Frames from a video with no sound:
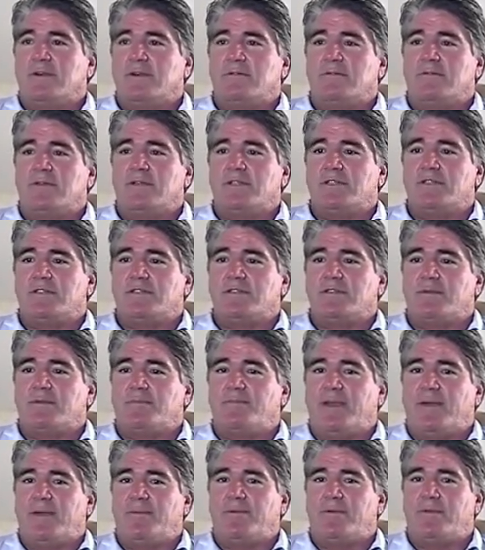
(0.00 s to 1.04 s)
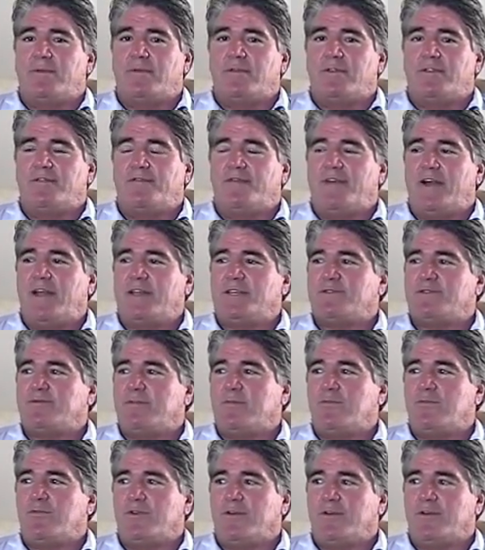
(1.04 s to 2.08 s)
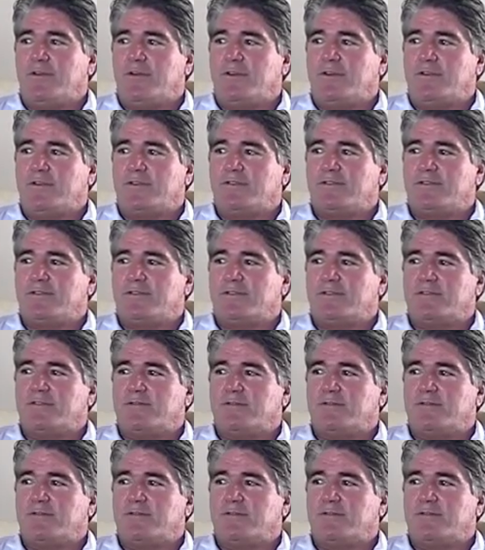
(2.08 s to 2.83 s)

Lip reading: which the fans were in wooden huts,